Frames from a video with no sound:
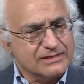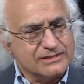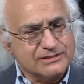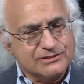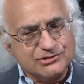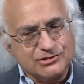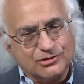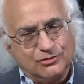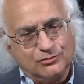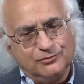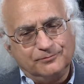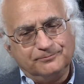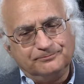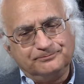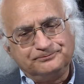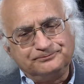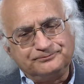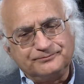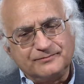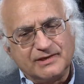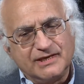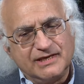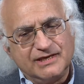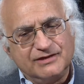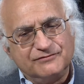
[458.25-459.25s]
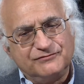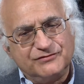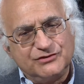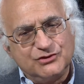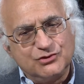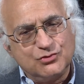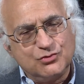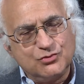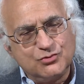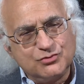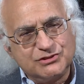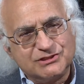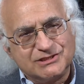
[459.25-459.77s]
So if
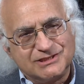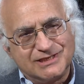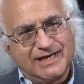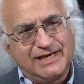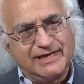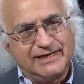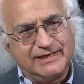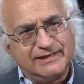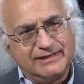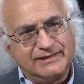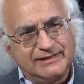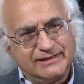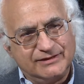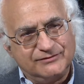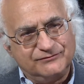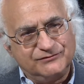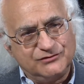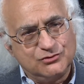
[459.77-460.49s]
you say,